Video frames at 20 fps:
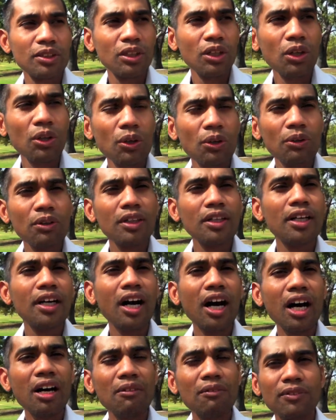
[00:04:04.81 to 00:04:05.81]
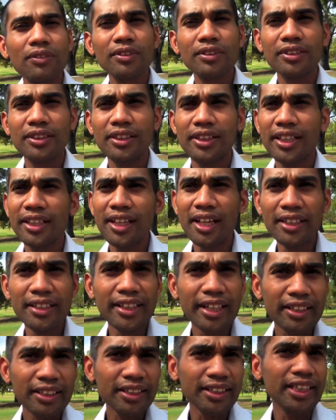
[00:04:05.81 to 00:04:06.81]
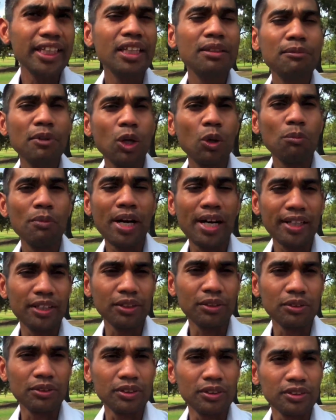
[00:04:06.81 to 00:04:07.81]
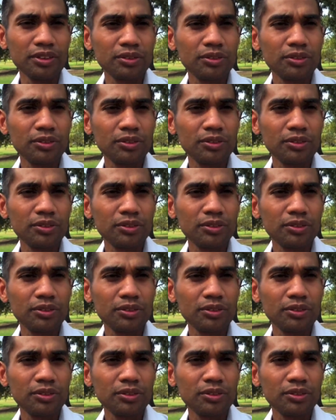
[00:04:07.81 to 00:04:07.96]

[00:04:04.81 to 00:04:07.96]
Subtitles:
Or another email marketing course,